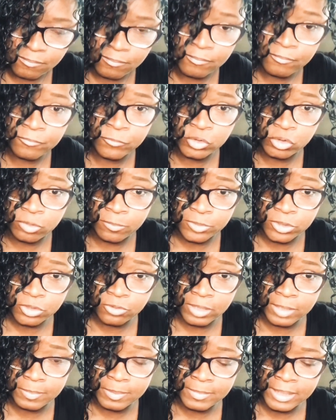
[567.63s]
So I'm
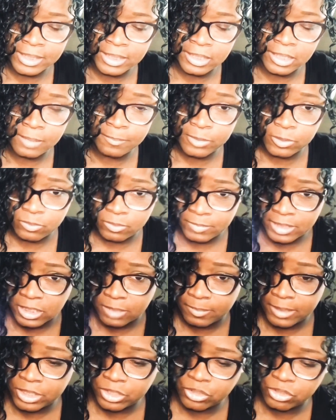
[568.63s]
scraping my cups with my
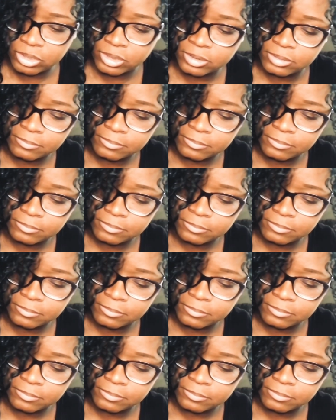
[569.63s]
spatula,